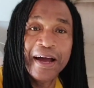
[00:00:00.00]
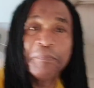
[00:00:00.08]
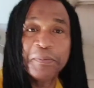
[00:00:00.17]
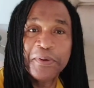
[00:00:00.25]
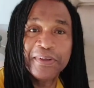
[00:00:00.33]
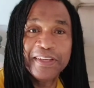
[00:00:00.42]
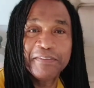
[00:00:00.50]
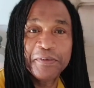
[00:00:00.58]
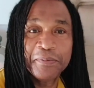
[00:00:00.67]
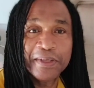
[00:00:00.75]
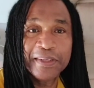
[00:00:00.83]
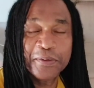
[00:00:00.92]
Happy morning,
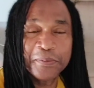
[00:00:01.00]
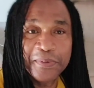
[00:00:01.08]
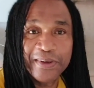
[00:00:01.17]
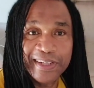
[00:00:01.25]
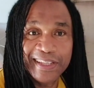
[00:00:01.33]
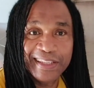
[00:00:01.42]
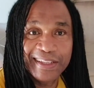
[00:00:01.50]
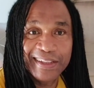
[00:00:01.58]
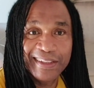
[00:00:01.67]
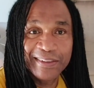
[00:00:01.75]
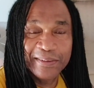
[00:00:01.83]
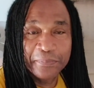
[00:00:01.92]
everybody. Good
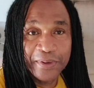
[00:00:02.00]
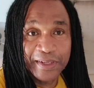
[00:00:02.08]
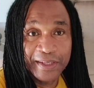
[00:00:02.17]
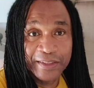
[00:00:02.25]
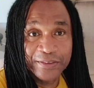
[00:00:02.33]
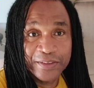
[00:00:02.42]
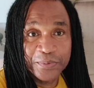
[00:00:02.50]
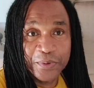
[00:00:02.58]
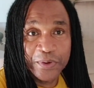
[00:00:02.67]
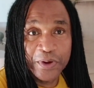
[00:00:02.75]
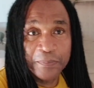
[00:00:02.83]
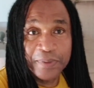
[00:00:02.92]
morning. Good morning. I just
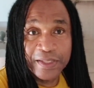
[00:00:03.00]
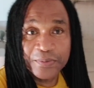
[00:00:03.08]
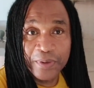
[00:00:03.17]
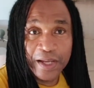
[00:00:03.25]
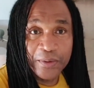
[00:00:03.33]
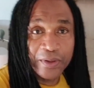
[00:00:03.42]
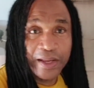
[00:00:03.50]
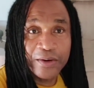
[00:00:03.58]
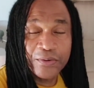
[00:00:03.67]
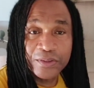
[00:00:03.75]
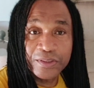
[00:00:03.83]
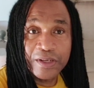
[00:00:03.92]
woke up. That's why I look like
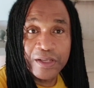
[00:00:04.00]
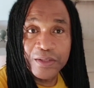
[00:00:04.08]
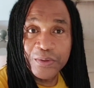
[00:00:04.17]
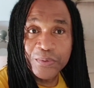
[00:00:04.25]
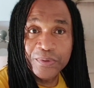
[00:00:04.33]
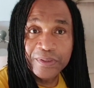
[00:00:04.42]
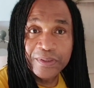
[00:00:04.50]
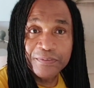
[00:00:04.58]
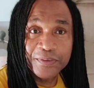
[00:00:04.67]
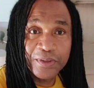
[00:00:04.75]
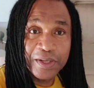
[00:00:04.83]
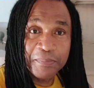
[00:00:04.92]
Crush Colaloo, if
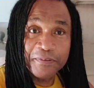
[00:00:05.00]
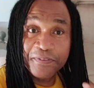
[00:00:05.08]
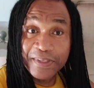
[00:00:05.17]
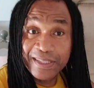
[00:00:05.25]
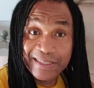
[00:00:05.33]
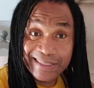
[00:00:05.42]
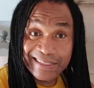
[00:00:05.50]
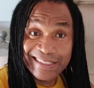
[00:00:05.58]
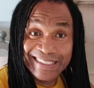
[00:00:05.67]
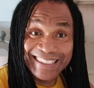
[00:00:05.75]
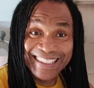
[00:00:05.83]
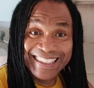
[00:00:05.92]
you look at my face.
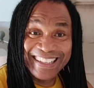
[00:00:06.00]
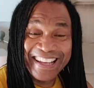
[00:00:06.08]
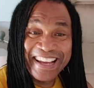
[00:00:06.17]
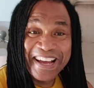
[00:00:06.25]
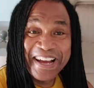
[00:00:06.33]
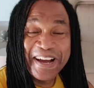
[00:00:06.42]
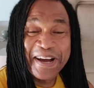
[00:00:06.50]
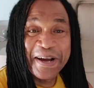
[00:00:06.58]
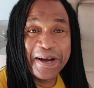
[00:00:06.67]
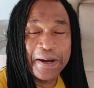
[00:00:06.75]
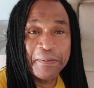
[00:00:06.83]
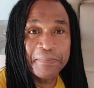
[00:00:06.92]

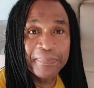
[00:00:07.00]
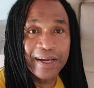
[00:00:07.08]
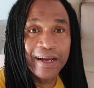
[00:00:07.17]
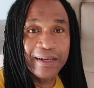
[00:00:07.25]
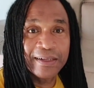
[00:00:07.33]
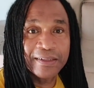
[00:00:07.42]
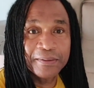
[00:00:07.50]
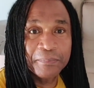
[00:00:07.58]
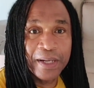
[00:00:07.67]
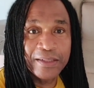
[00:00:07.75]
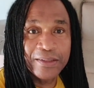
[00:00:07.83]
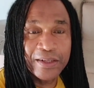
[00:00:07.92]

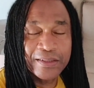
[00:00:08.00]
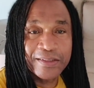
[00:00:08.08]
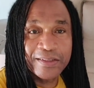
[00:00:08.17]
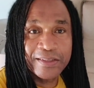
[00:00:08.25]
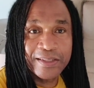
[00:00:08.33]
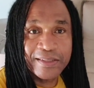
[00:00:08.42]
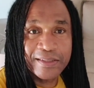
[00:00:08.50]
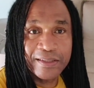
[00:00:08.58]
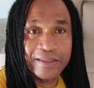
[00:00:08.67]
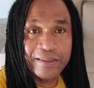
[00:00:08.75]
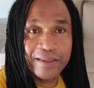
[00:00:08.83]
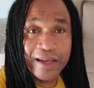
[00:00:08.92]
My daughter
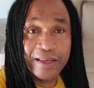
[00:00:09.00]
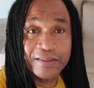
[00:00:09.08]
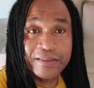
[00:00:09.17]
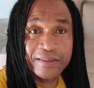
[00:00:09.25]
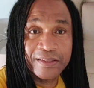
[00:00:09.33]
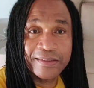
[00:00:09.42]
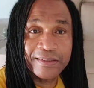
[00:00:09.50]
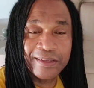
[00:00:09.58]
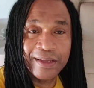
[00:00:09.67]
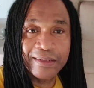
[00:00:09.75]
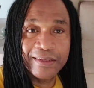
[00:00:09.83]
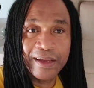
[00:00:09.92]
suggested, Nyla suggested
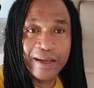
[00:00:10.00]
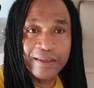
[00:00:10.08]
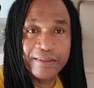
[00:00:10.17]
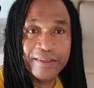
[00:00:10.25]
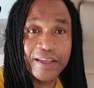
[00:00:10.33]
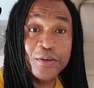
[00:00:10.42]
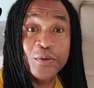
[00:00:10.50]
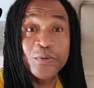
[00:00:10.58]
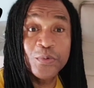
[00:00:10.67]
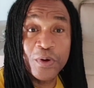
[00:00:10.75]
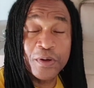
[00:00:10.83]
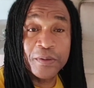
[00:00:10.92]
that I take you
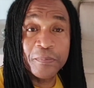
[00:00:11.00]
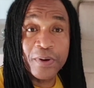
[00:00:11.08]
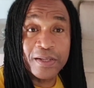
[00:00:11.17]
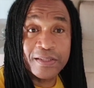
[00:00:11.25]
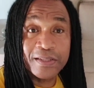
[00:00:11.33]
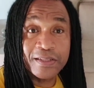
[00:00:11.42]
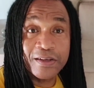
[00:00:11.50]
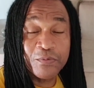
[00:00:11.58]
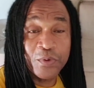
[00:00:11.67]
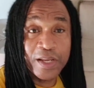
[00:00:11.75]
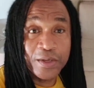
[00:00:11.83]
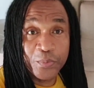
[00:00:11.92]
through the process of
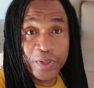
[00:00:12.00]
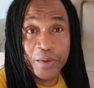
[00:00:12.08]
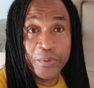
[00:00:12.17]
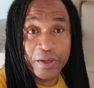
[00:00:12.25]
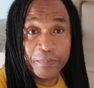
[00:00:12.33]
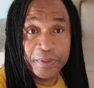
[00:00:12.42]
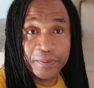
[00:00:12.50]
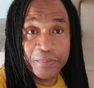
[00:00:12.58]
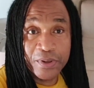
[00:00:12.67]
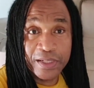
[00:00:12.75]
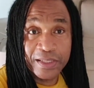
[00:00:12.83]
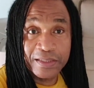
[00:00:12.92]
what I do when I wake up in the
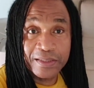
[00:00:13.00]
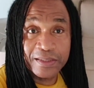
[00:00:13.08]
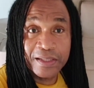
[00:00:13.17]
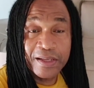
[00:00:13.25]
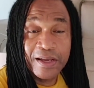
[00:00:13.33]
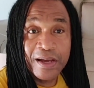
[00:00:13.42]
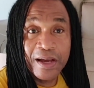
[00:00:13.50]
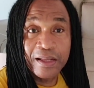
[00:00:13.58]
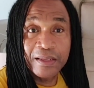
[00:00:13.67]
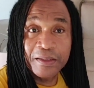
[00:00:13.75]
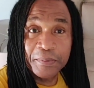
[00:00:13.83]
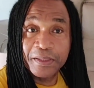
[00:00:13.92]
mornings. A
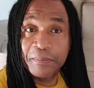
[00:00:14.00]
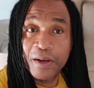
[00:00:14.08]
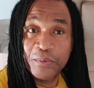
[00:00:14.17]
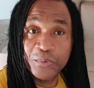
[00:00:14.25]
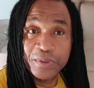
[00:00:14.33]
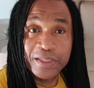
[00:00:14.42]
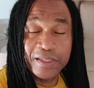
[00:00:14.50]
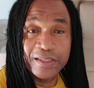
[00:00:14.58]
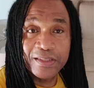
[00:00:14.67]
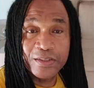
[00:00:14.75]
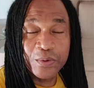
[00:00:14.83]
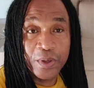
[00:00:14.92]
little bit of my
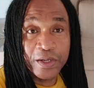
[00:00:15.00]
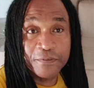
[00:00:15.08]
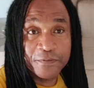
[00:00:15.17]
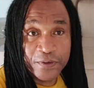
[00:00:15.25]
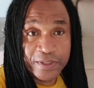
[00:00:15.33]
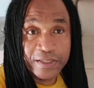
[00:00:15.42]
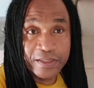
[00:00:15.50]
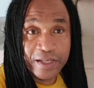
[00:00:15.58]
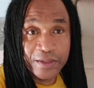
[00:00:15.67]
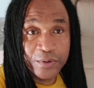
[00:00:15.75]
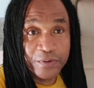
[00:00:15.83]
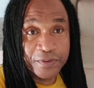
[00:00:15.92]
routine. So one of the first things
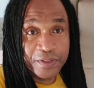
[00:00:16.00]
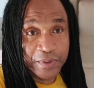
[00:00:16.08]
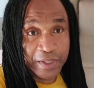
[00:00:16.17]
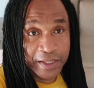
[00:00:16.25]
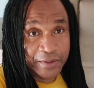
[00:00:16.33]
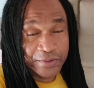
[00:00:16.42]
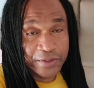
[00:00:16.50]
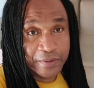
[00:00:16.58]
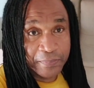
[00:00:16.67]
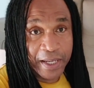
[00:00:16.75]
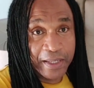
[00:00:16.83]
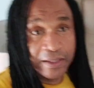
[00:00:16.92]
I do, obviously, when I get out of the
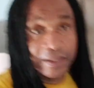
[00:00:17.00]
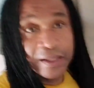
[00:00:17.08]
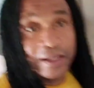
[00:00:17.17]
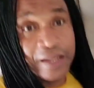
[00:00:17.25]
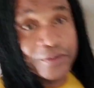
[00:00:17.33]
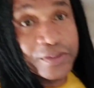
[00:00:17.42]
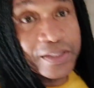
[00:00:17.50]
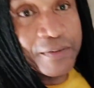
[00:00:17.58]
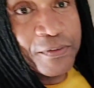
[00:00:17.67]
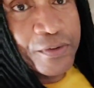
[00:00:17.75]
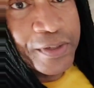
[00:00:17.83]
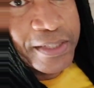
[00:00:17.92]
bed, and you see
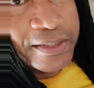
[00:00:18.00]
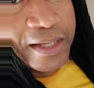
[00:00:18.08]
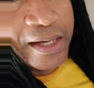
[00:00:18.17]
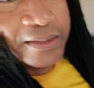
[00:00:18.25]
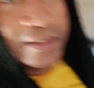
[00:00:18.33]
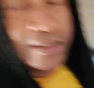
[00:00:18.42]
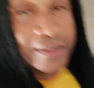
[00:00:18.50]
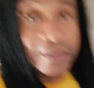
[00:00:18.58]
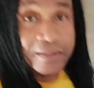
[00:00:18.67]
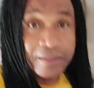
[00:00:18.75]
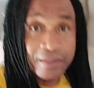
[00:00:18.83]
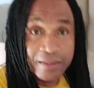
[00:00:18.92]
I've already started
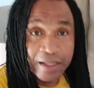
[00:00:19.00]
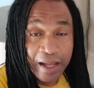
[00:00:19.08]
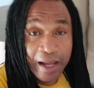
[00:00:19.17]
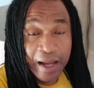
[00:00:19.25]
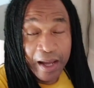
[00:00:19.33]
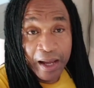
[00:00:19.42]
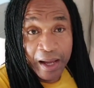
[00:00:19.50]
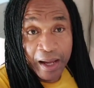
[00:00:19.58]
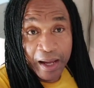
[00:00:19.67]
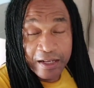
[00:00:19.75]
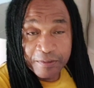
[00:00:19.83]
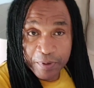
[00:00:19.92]
this,
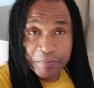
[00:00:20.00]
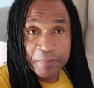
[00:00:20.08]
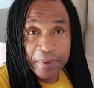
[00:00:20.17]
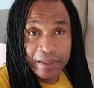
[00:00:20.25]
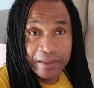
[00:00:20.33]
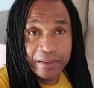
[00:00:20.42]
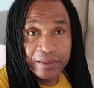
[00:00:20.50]
I spread my bed.